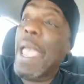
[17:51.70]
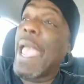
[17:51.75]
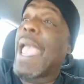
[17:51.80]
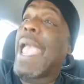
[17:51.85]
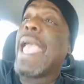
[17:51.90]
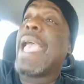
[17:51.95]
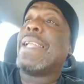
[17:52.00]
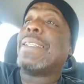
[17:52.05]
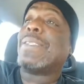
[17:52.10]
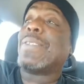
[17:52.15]

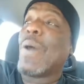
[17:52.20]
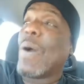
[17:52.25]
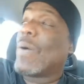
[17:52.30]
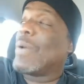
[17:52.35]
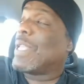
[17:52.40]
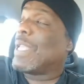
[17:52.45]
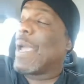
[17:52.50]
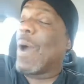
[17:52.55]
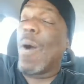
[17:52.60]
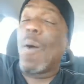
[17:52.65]

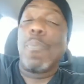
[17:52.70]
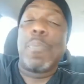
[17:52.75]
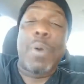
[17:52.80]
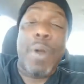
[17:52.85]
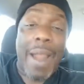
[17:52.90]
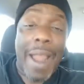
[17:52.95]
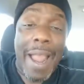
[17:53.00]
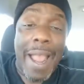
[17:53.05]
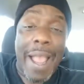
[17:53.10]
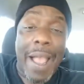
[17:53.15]
Antonio
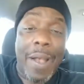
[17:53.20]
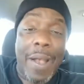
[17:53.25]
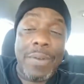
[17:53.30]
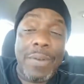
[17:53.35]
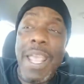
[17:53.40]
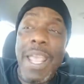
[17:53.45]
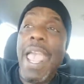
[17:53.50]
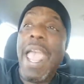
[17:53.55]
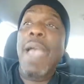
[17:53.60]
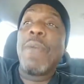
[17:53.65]
Brown
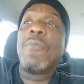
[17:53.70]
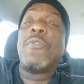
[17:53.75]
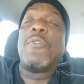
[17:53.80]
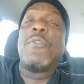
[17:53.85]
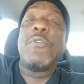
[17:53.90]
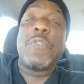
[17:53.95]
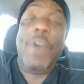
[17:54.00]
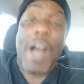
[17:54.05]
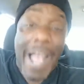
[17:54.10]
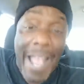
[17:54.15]

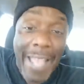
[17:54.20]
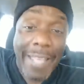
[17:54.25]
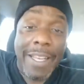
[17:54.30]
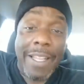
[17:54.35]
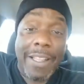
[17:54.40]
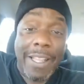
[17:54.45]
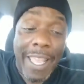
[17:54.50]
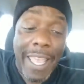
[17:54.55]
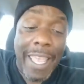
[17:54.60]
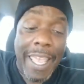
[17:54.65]

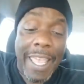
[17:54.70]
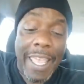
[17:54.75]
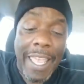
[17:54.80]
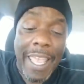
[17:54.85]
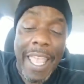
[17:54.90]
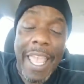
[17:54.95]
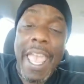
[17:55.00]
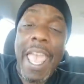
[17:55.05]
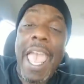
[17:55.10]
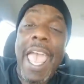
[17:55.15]
finally
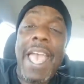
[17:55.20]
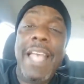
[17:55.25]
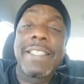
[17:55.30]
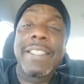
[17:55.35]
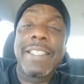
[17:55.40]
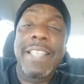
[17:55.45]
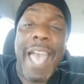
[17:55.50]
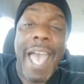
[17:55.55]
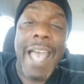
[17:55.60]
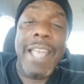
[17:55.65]
has
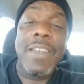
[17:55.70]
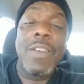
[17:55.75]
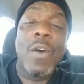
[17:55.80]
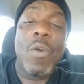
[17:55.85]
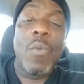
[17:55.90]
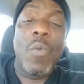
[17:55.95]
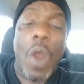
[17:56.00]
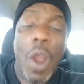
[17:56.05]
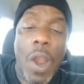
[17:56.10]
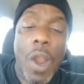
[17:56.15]
gotten a
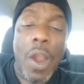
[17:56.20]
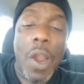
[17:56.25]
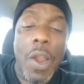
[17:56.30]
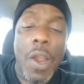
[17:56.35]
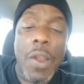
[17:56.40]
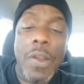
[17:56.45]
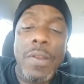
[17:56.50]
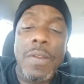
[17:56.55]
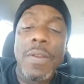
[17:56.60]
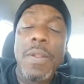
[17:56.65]

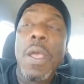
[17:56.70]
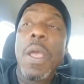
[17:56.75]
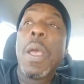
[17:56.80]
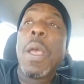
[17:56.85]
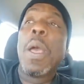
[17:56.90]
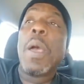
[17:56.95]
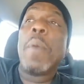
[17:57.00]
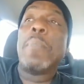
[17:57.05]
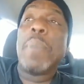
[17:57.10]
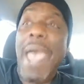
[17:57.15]
word
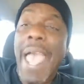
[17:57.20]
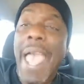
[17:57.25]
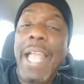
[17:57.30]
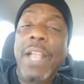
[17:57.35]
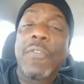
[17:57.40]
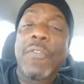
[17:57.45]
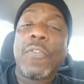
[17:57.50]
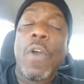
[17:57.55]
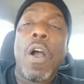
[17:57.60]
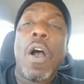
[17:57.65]
back
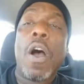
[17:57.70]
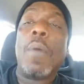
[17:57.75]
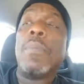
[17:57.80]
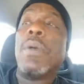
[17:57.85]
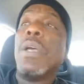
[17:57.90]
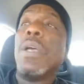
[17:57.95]
from